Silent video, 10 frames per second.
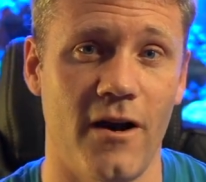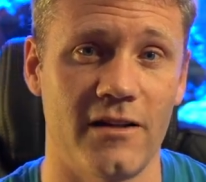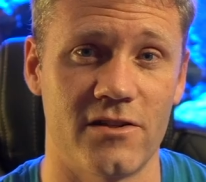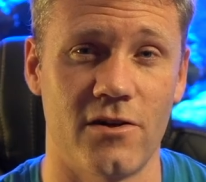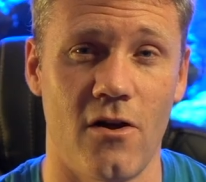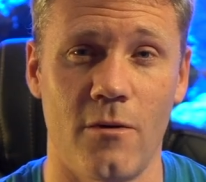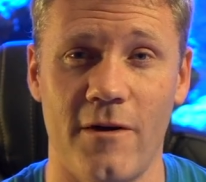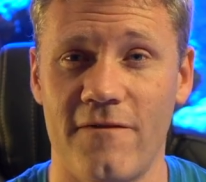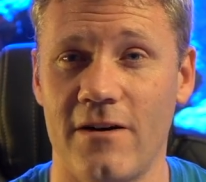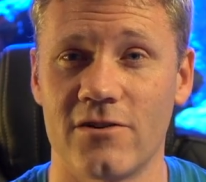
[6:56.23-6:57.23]
I install them. I
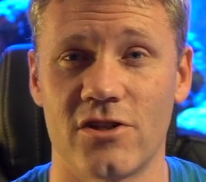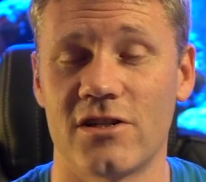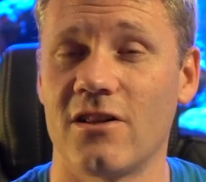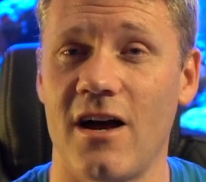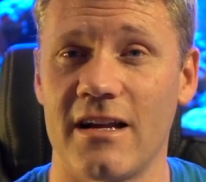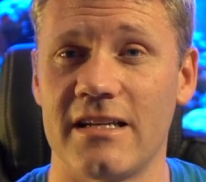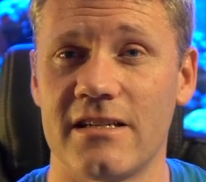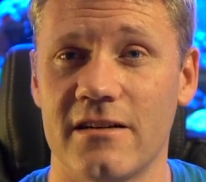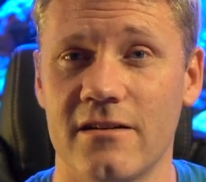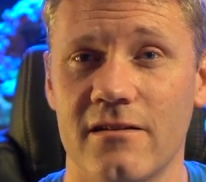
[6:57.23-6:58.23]
found it's just a lot easier.